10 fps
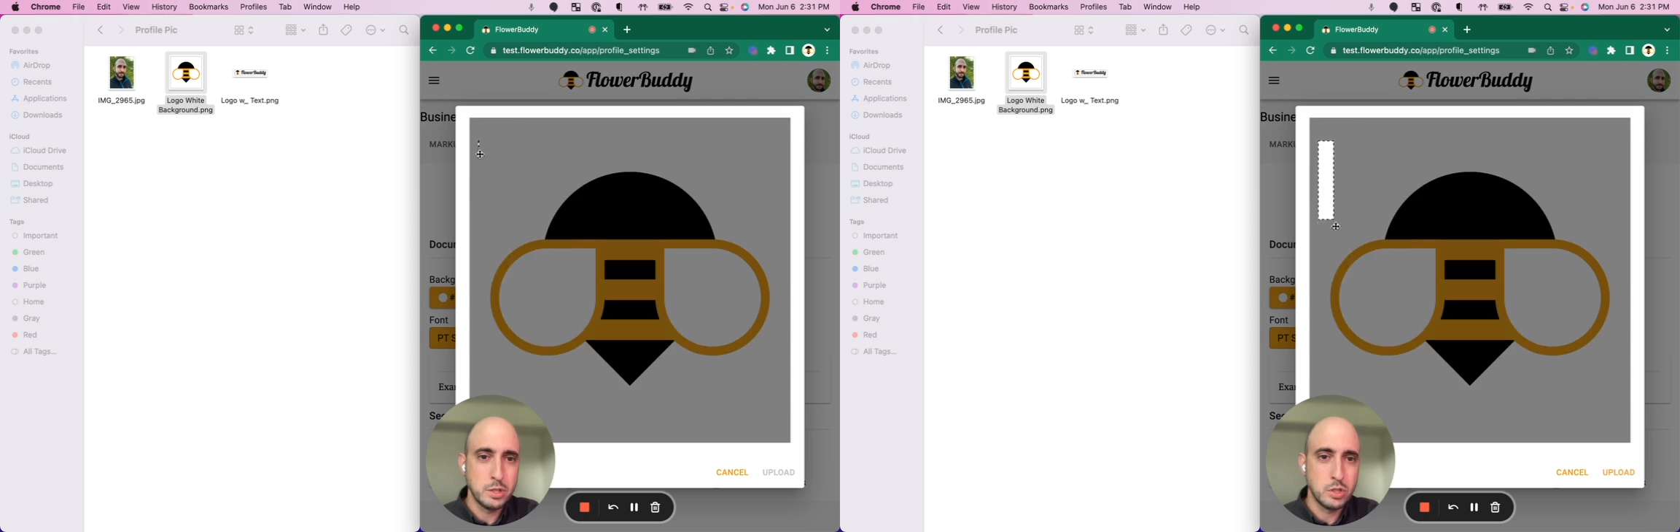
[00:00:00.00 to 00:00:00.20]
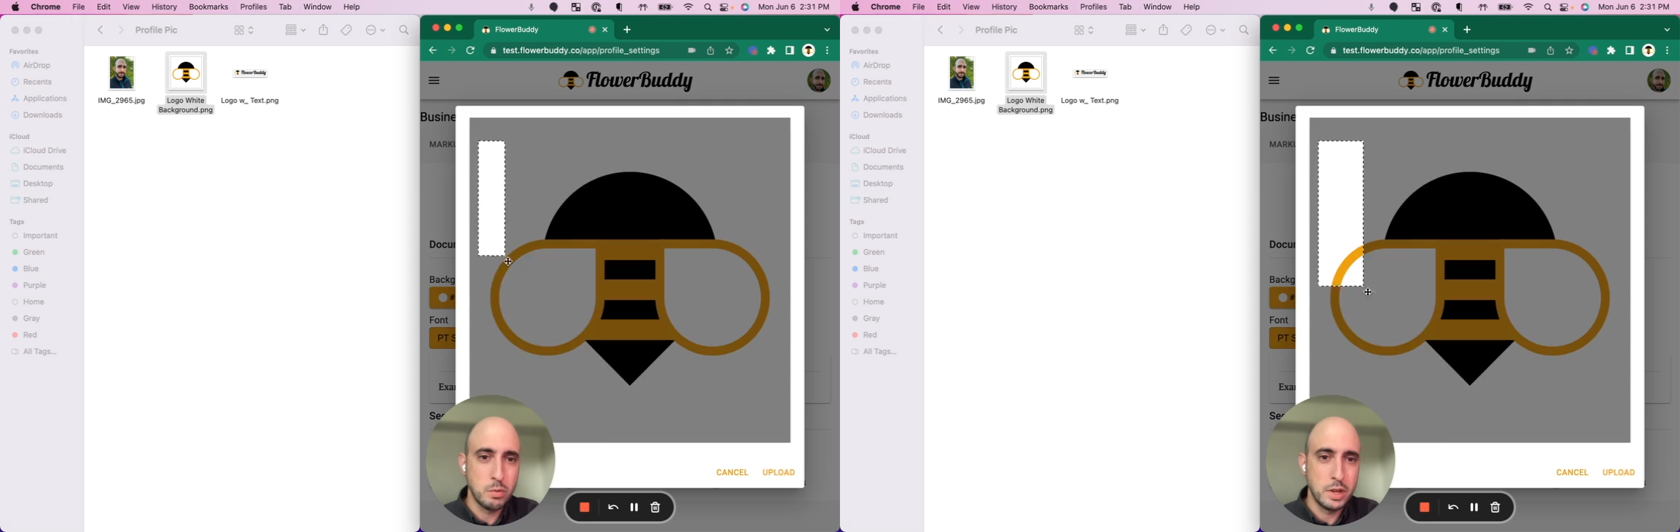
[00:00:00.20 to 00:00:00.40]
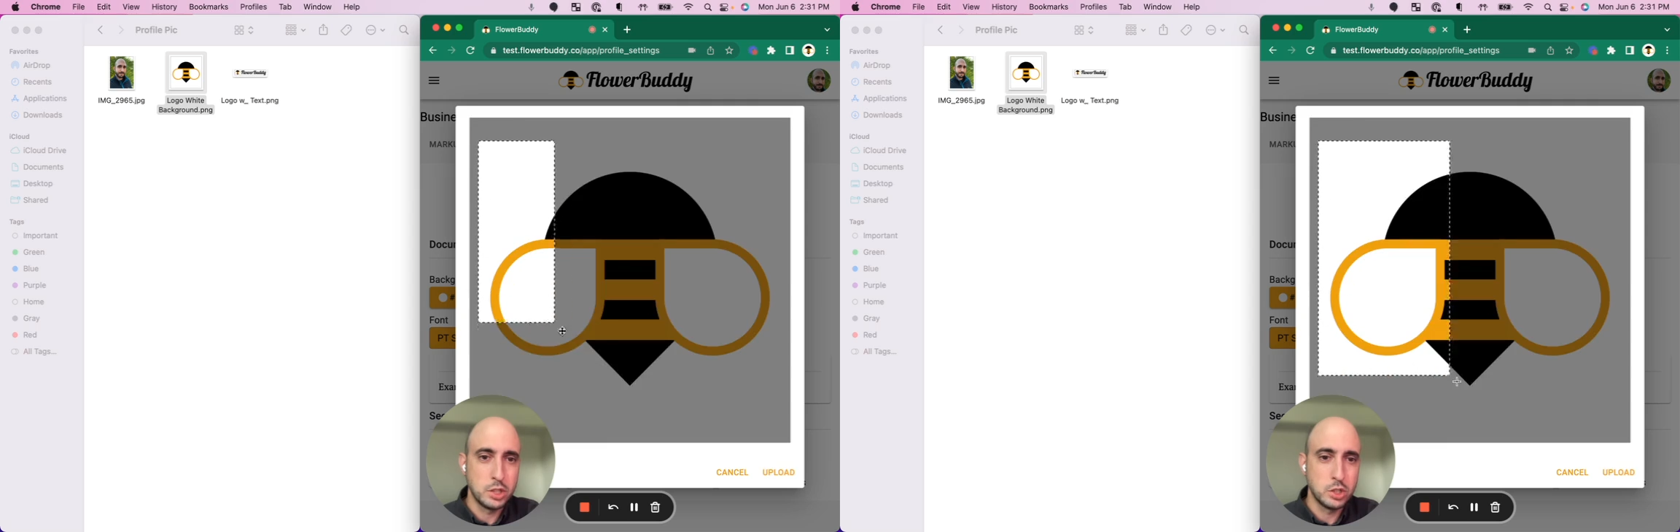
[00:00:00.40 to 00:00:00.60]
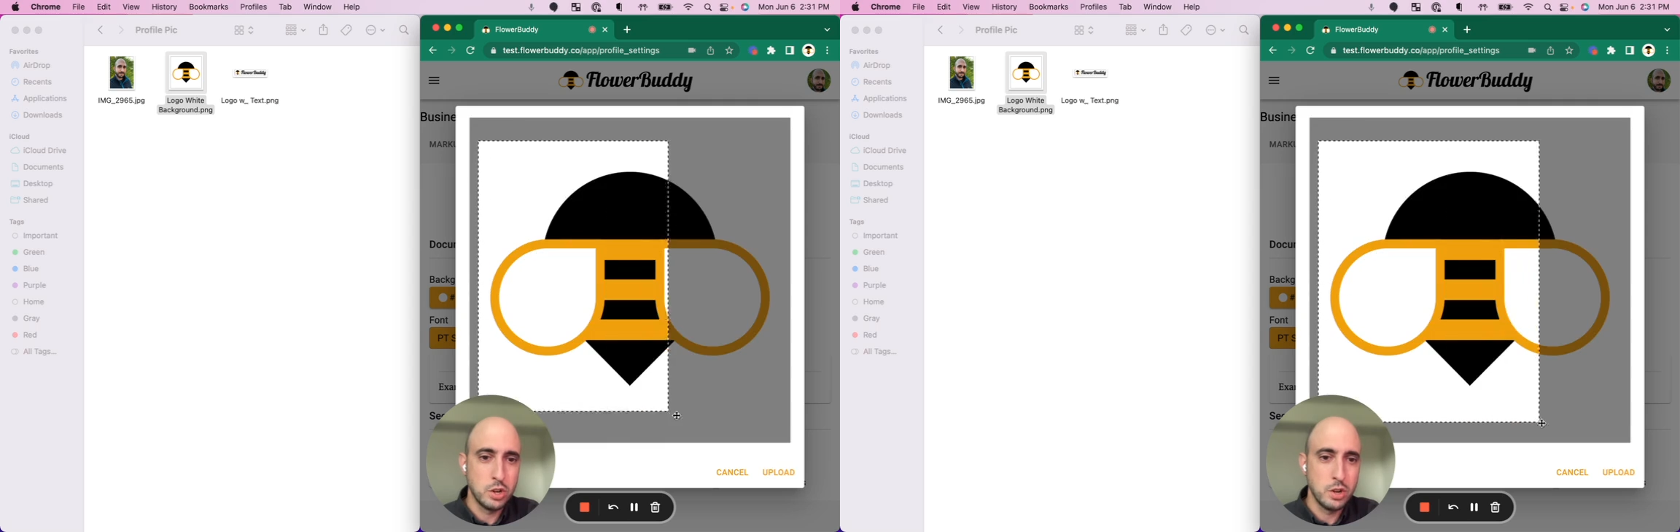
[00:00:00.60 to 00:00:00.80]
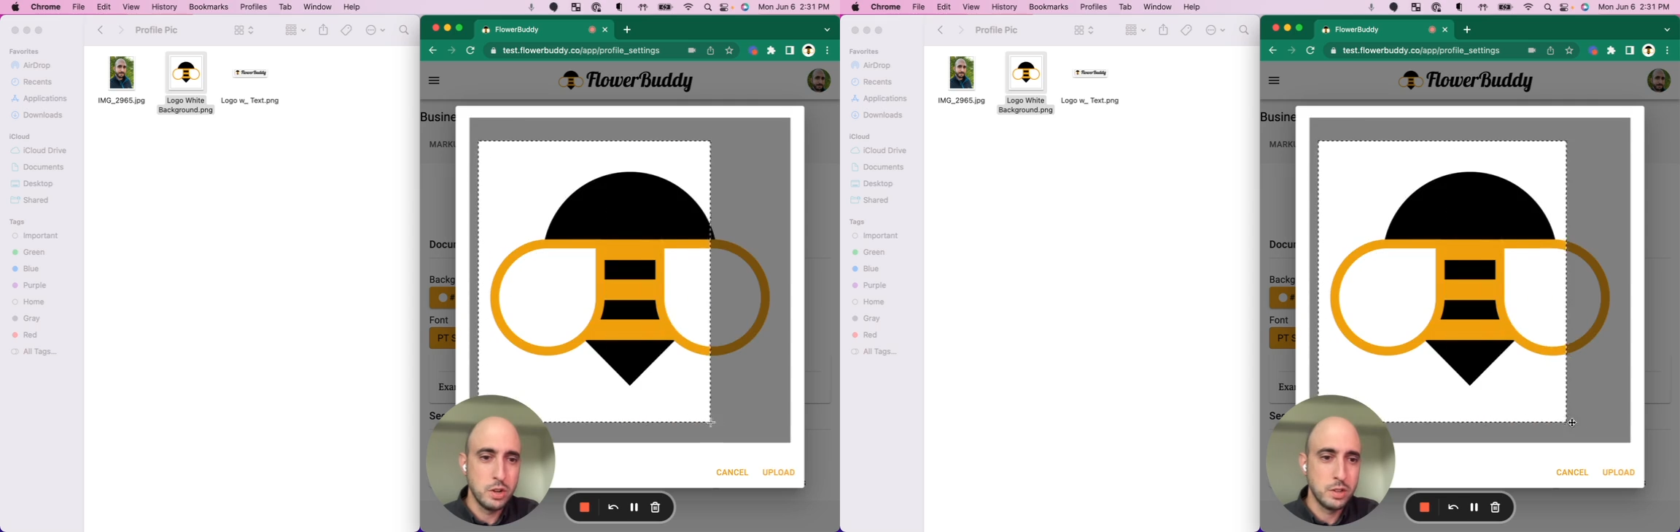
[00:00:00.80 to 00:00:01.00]
So make
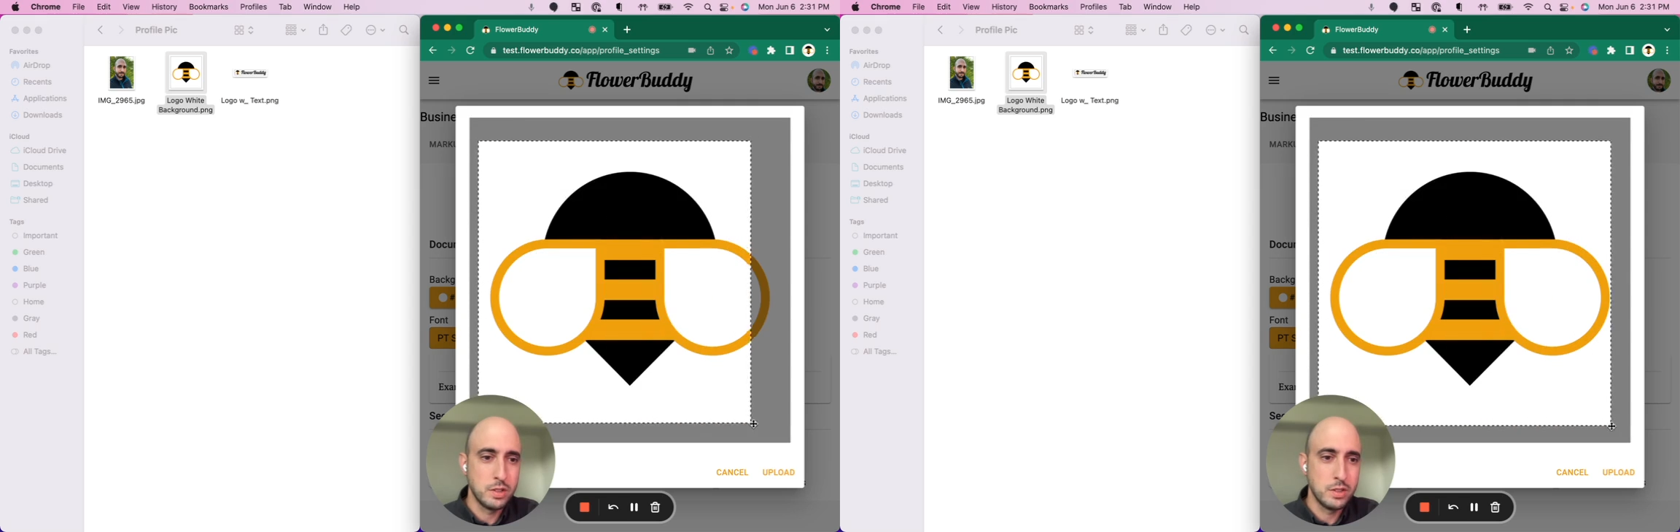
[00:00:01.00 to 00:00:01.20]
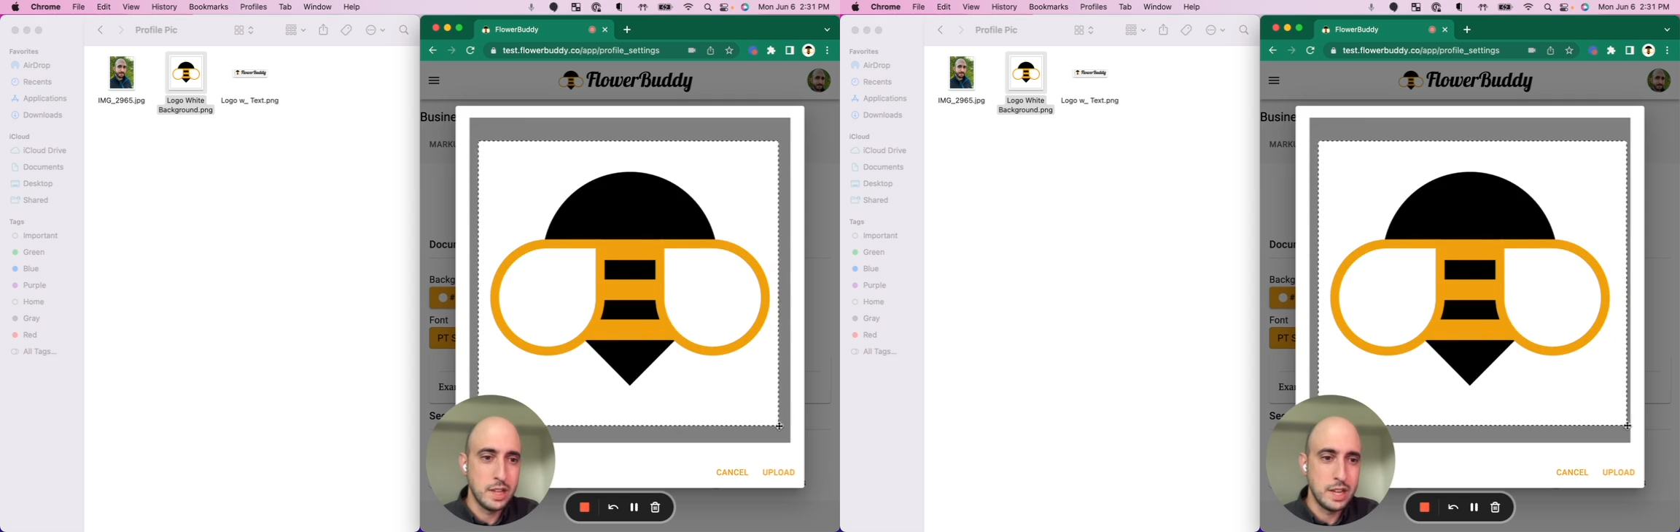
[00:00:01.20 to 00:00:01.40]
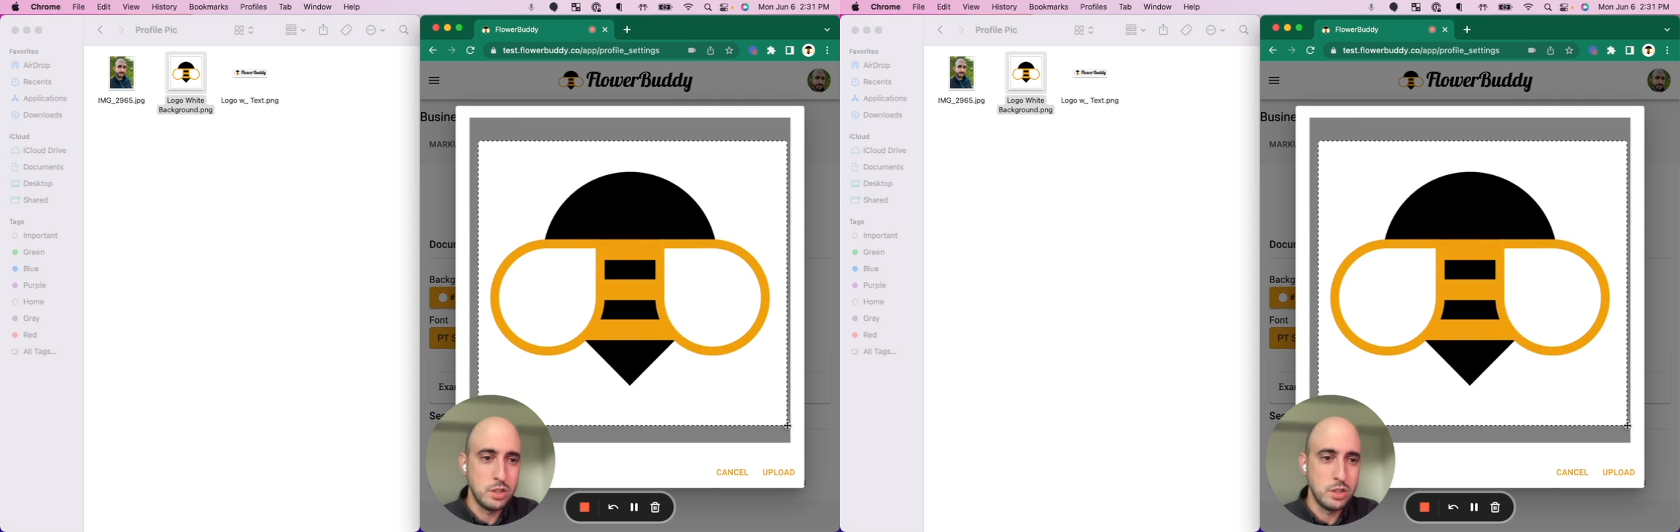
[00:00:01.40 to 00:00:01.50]
sure that